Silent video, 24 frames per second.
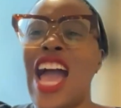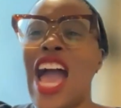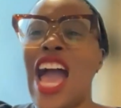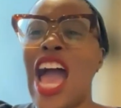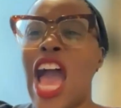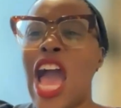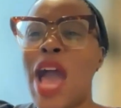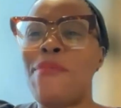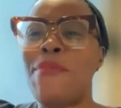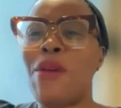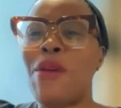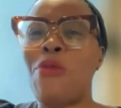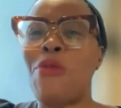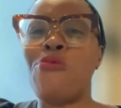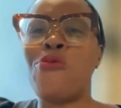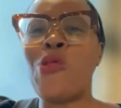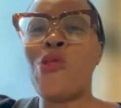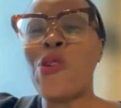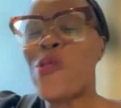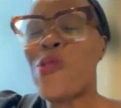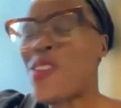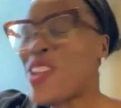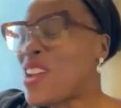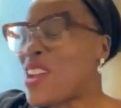
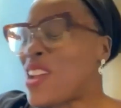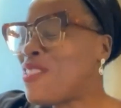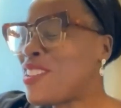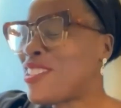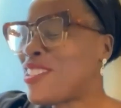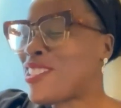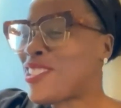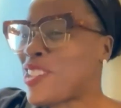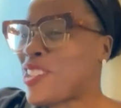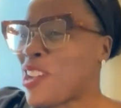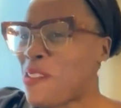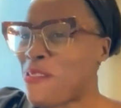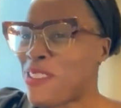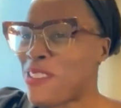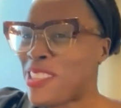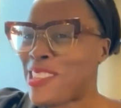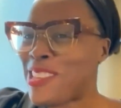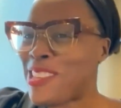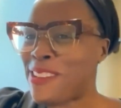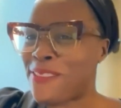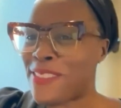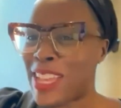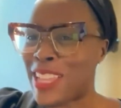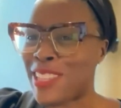Rory, I'm going to start with
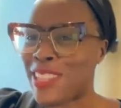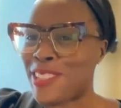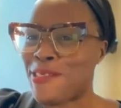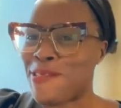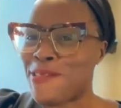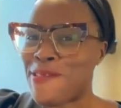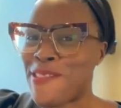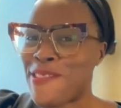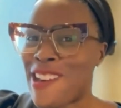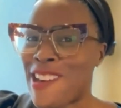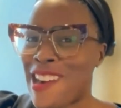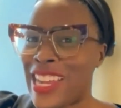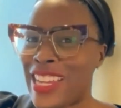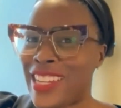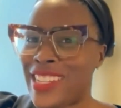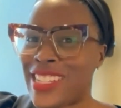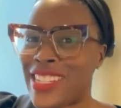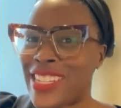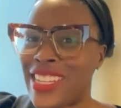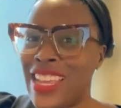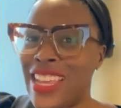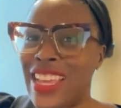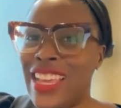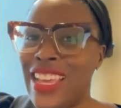you, if that's all right.
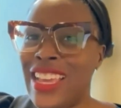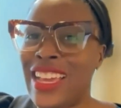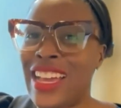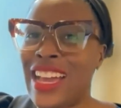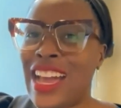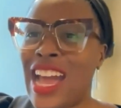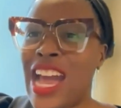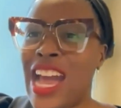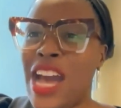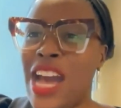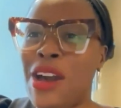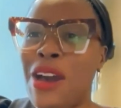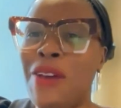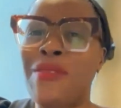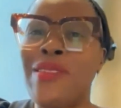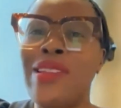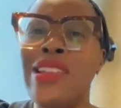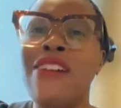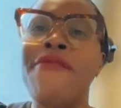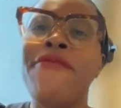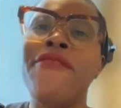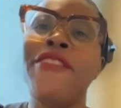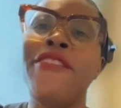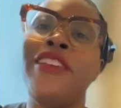I would
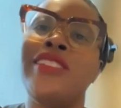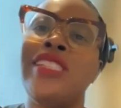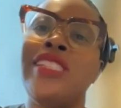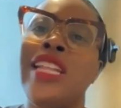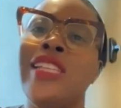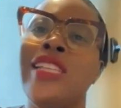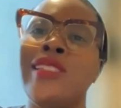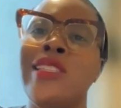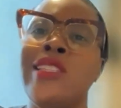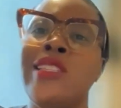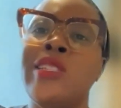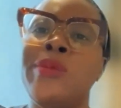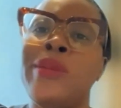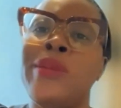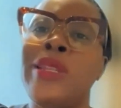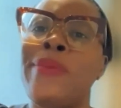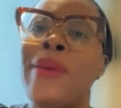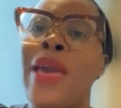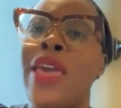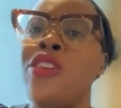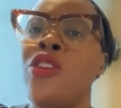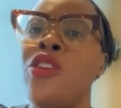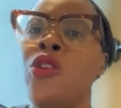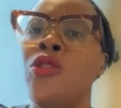love for you to tell us a little bit
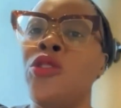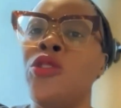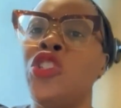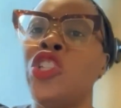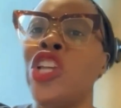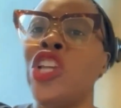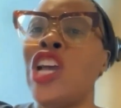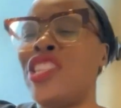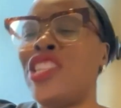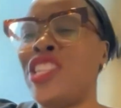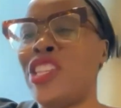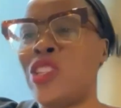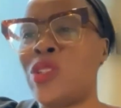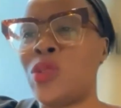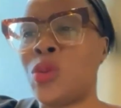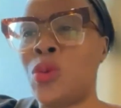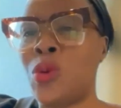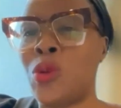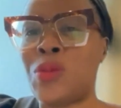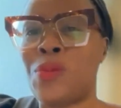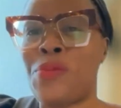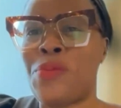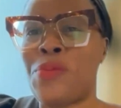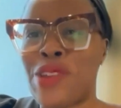about your journey
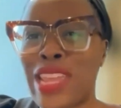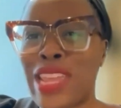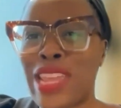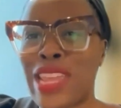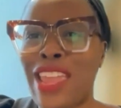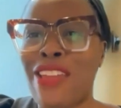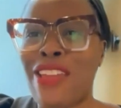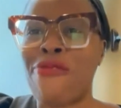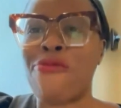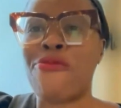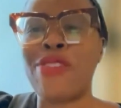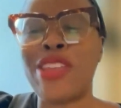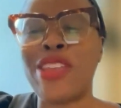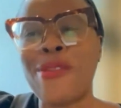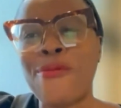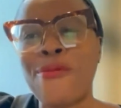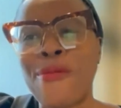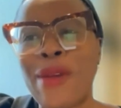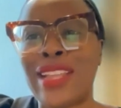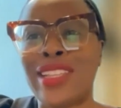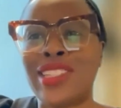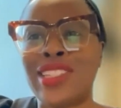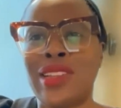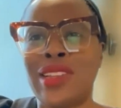towards bringing
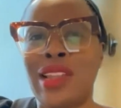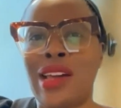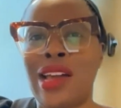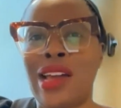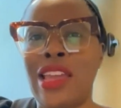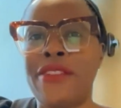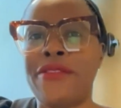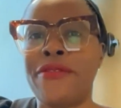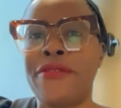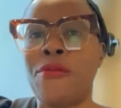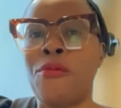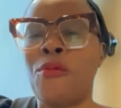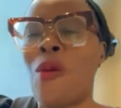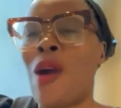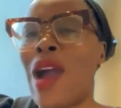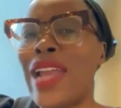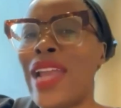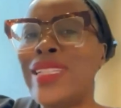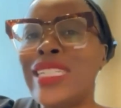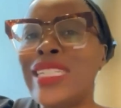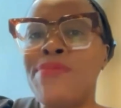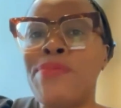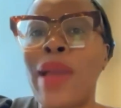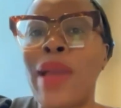Reware to life. Why
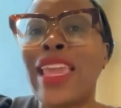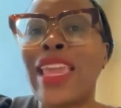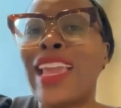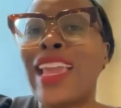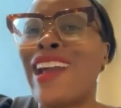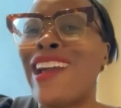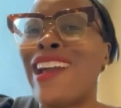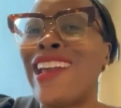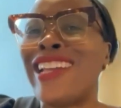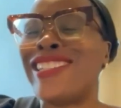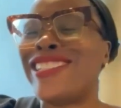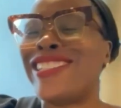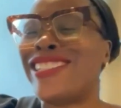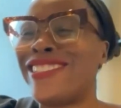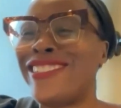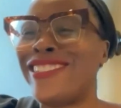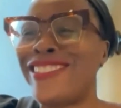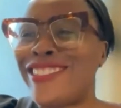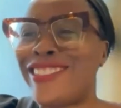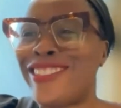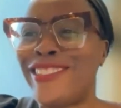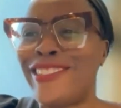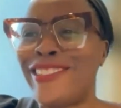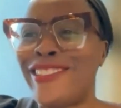did PANGAIA
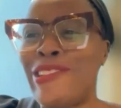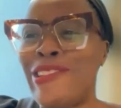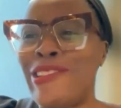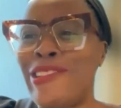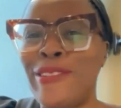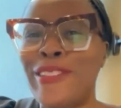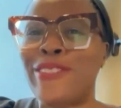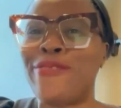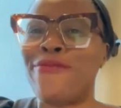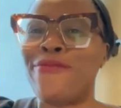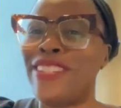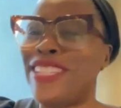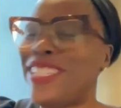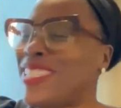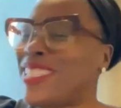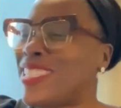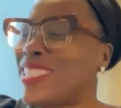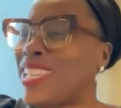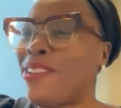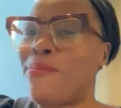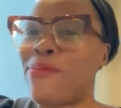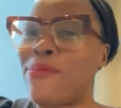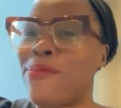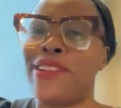choose to launch a
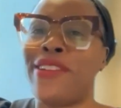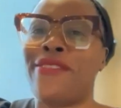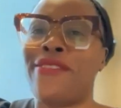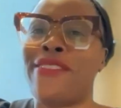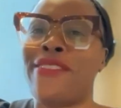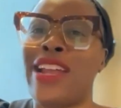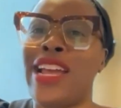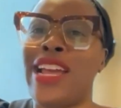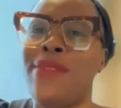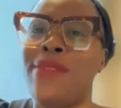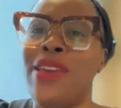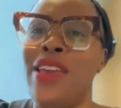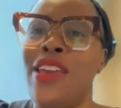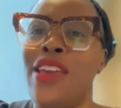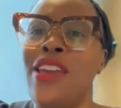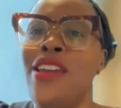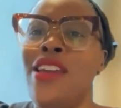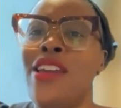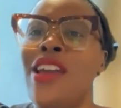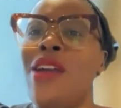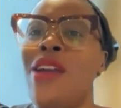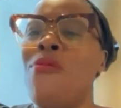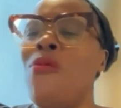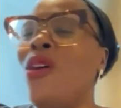resale program,
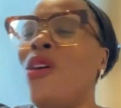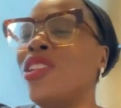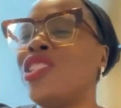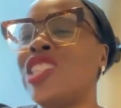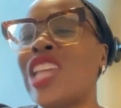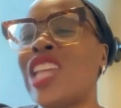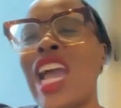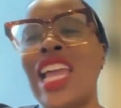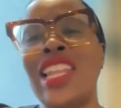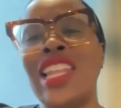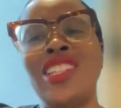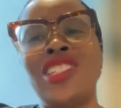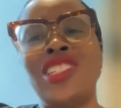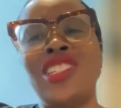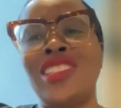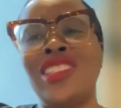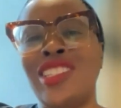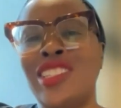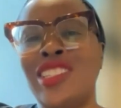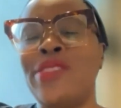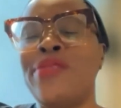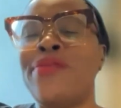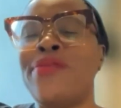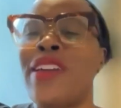and what challenges
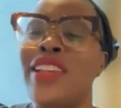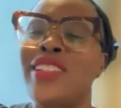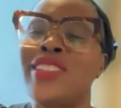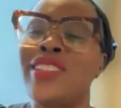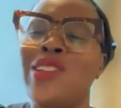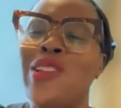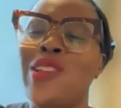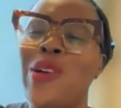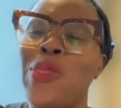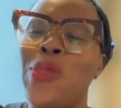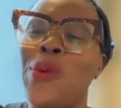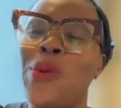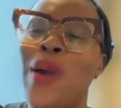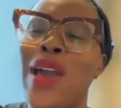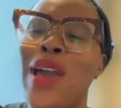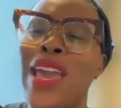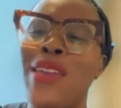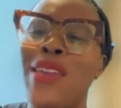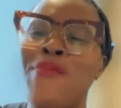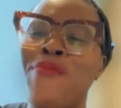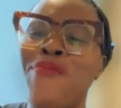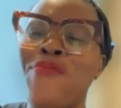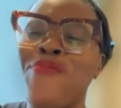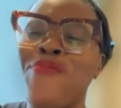did you face along the way?